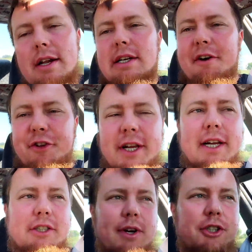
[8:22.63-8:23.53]
definitely
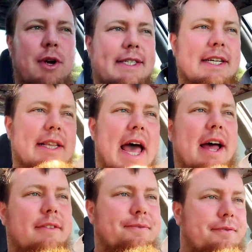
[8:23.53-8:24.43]
get to addressing
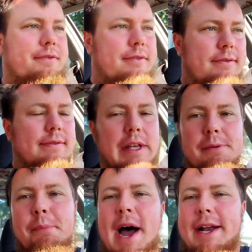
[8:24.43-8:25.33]
that.
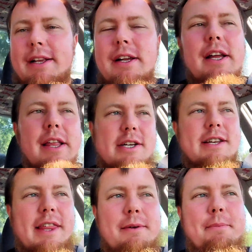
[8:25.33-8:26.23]
But there's
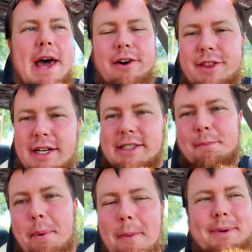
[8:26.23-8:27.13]
nothing better than
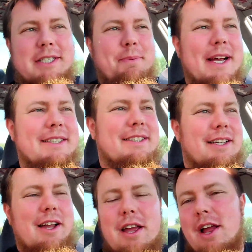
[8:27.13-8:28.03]
some pumpkin spice,
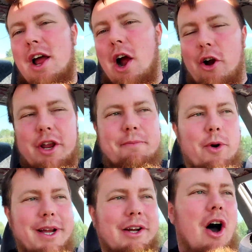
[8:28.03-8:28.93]
early
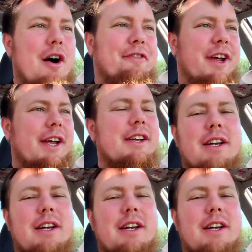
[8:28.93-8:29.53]
morning coffee,